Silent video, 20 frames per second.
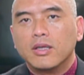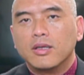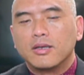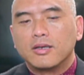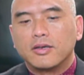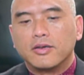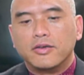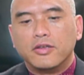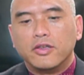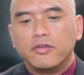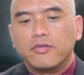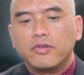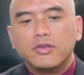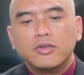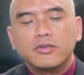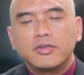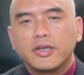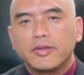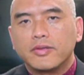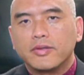Because if you
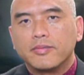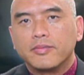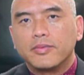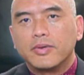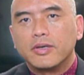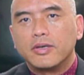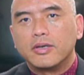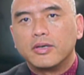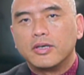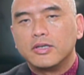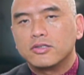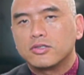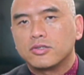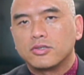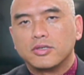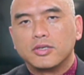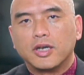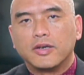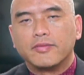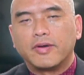look at the
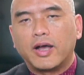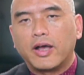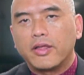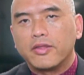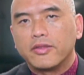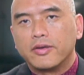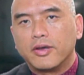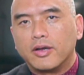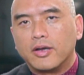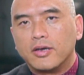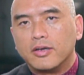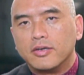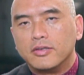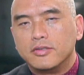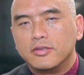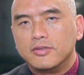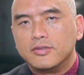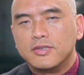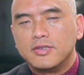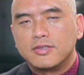history of other
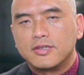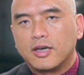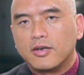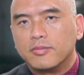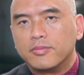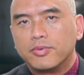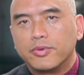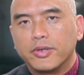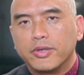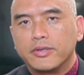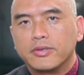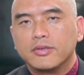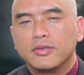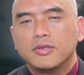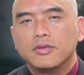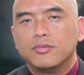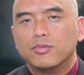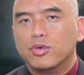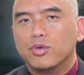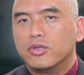disease outbreak,
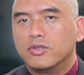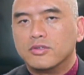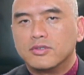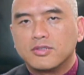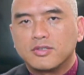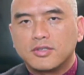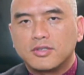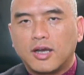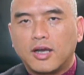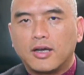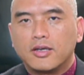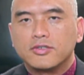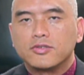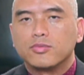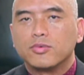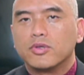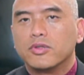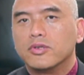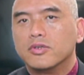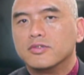whether it's SARS,
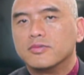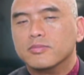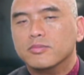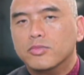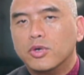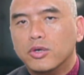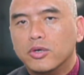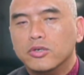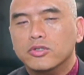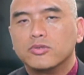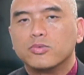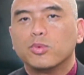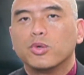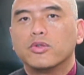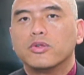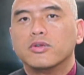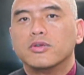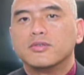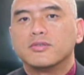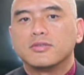whether it's MERS,
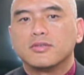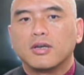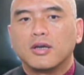whether it's